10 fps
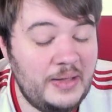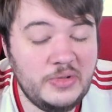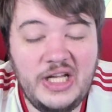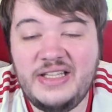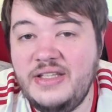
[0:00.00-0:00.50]
I'm
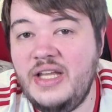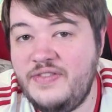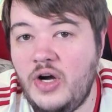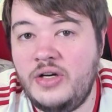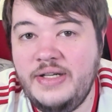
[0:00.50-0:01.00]
glad that
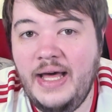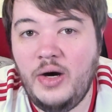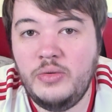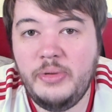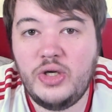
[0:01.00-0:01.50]
they've gone
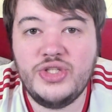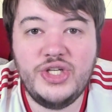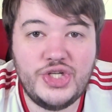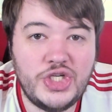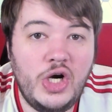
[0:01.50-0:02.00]
down because
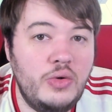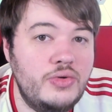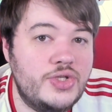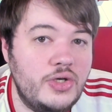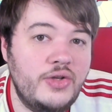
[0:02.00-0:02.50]
it
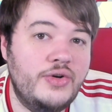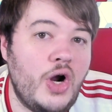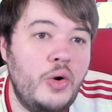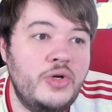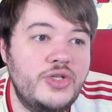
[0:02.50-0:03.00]
shows other
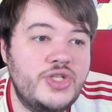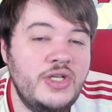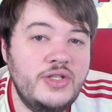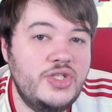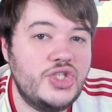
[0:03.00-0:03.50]
owners
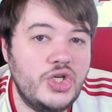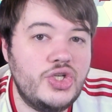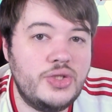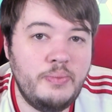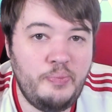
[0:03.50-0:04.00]
to
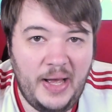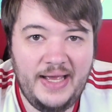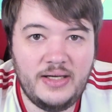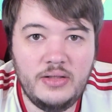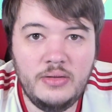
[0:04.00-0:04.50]
just
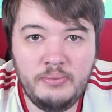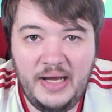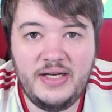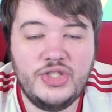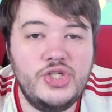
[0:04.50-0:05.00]
back
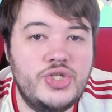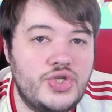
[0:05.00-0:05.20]
managers,